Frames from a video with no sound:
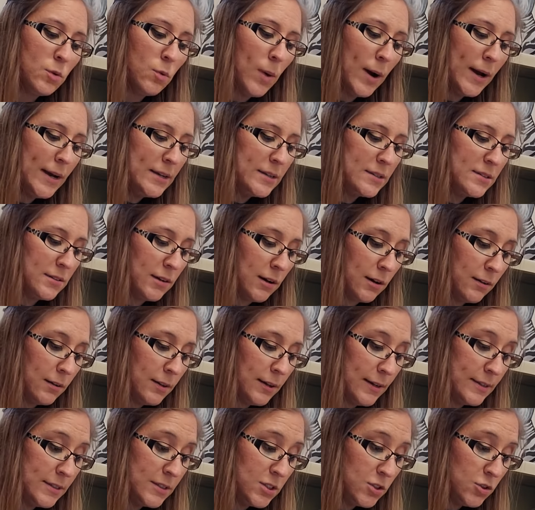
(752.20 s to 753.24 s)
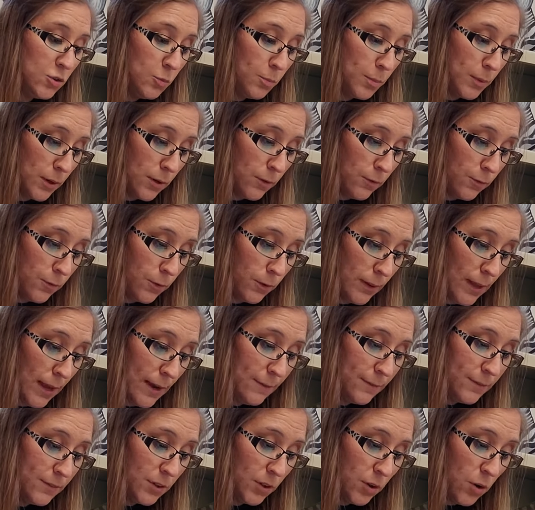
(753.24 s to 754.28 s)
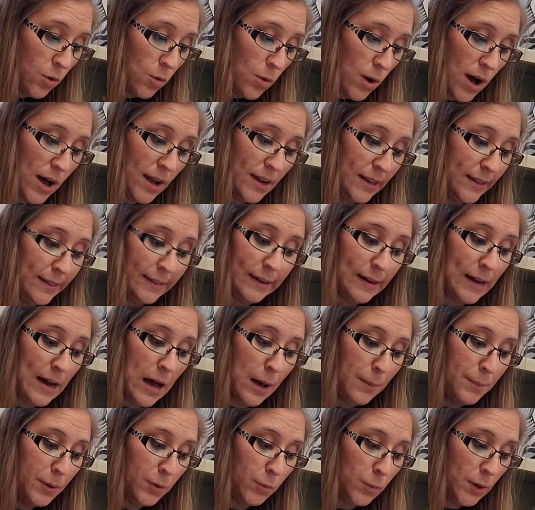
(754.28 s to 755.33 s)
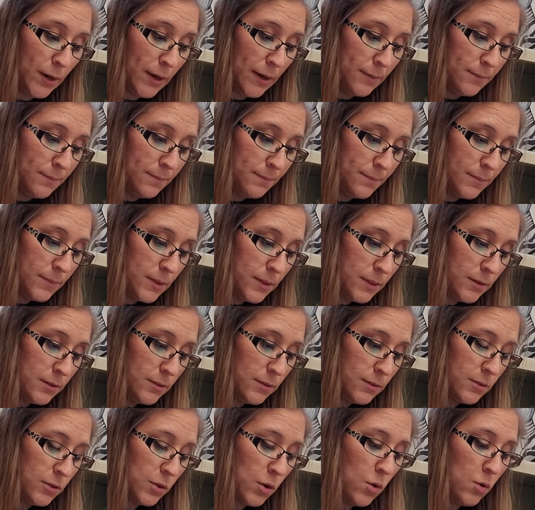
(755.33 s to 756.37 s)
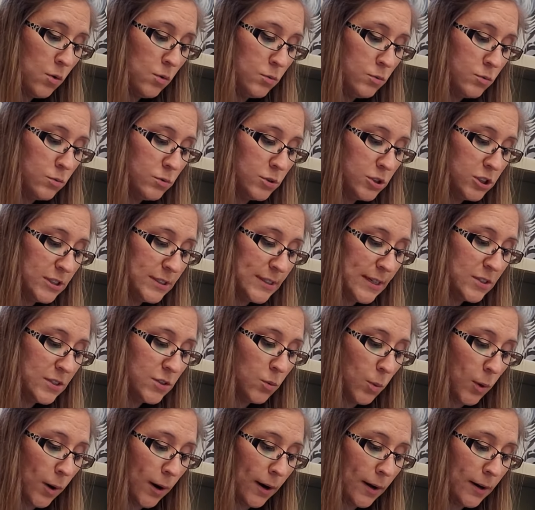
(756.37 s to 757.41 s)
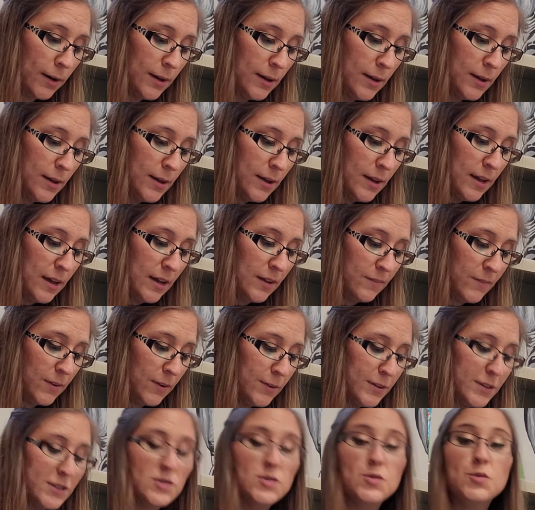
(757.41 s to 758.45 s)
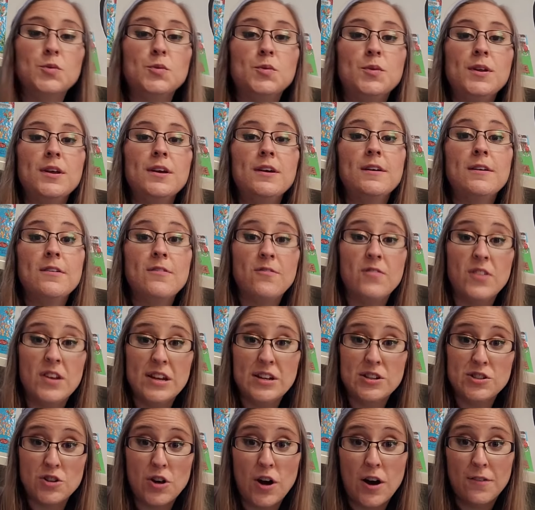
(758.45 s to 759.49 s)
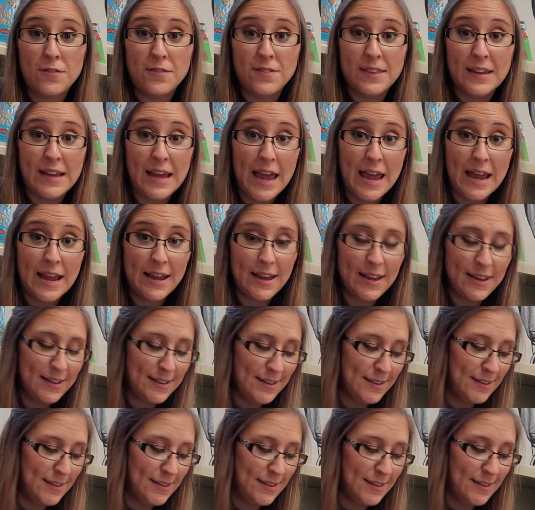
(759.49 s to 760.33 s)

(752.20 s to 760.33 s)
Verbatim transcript: quite dull and stupid for life to go on in the common way. So she set to work, and very soon finished off the cake.